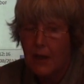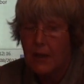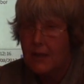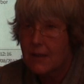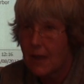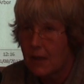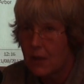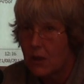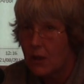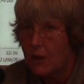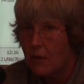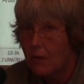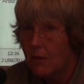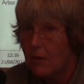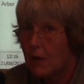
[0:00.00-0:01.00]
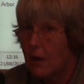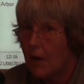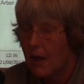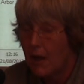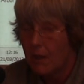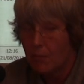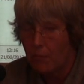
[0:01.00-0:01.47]
sender,
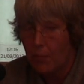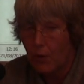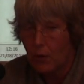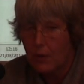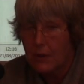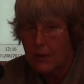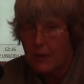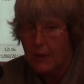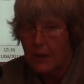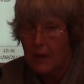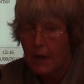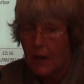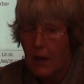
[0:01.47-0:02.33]
impulse;